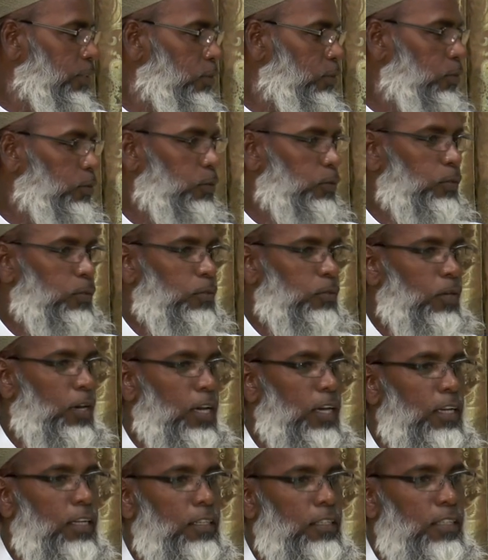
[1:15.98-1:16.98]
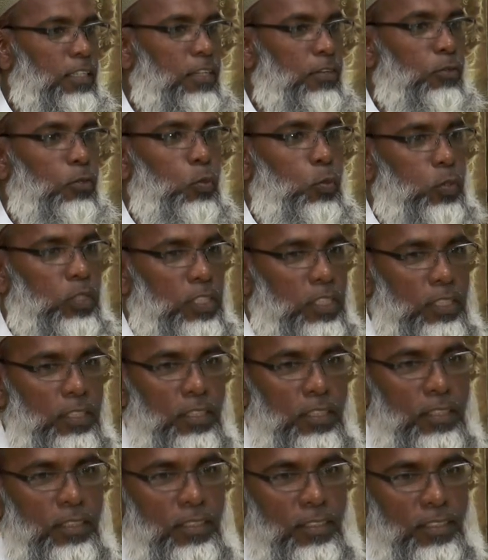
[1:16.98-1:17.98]
to learn the route
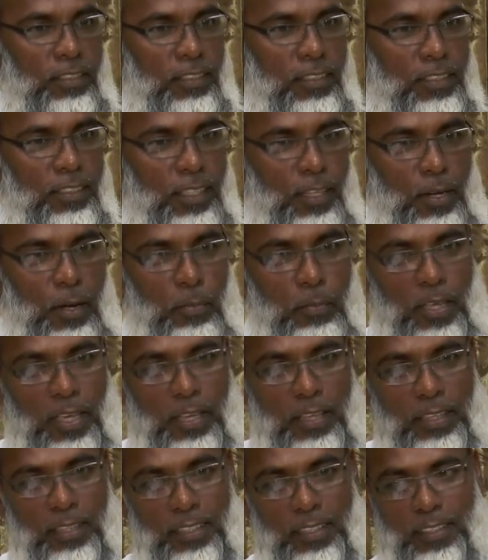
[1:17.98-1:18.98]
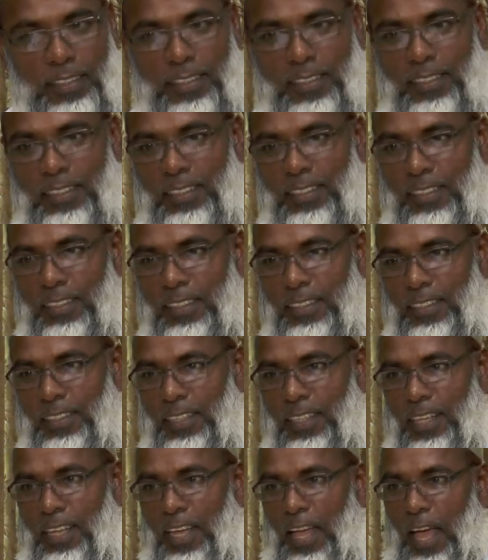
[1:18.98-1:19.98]
to come here.
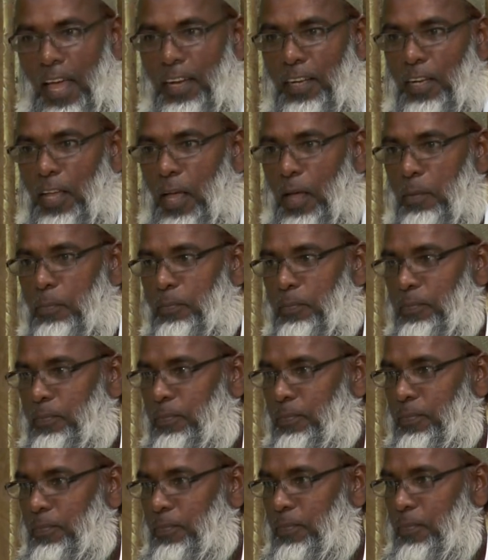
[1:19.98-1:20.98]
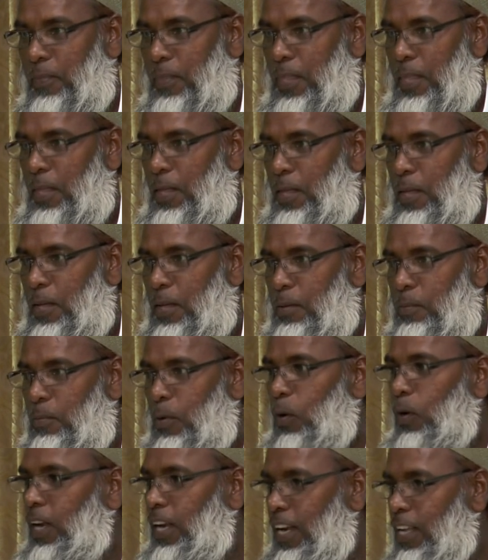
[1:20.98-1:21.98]
And
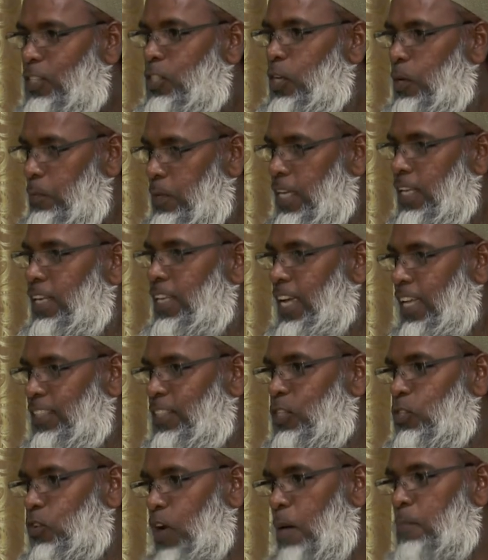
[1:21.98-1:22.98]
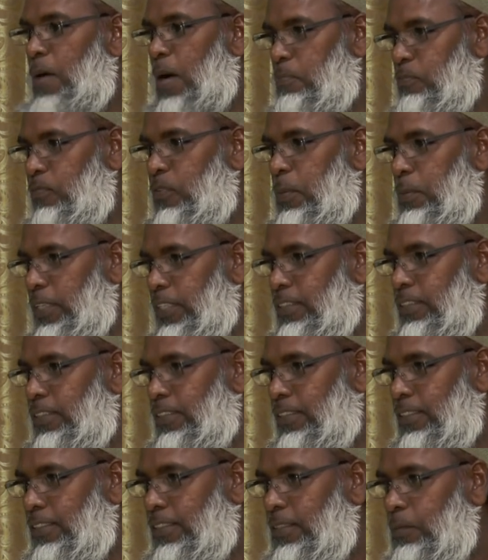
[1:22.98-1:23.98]
Maulana Jamil, he had to draw a map for me.
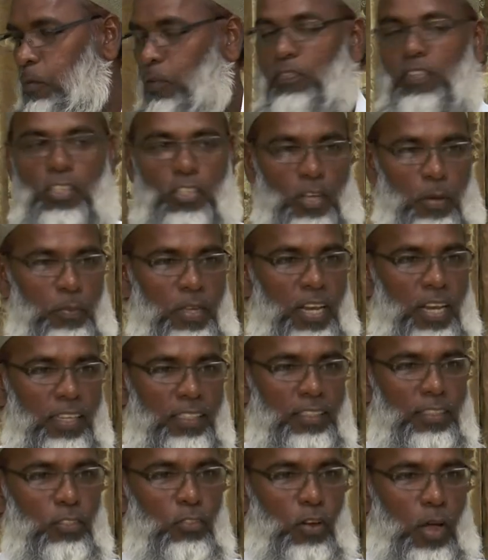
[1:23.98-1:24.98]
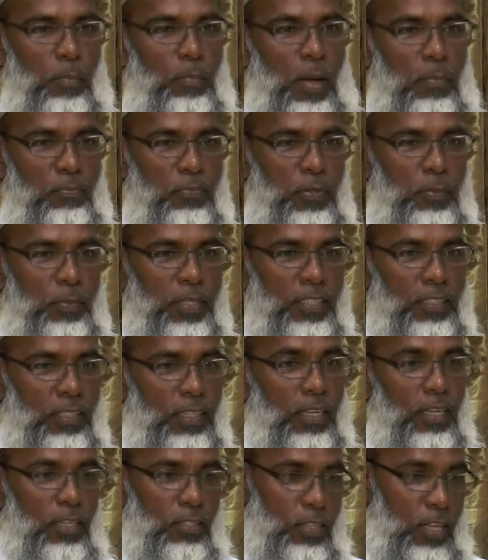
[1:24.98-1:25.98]
Mufti Jamil had to draw a map for me.
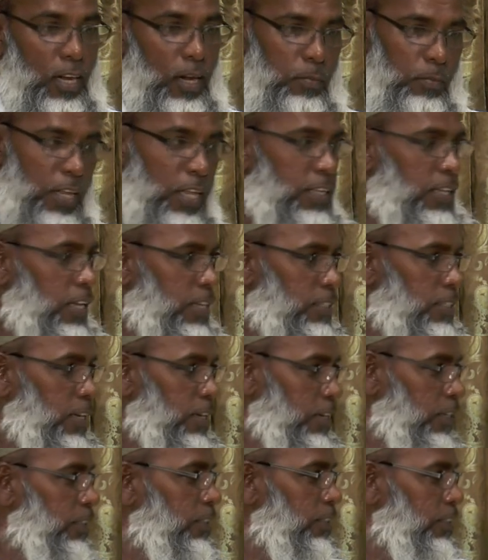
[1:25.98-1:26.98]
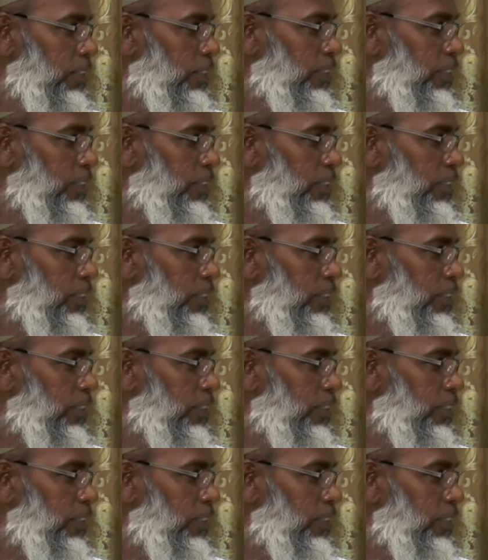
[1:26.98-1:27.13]
So I'm like, yeah, he's a good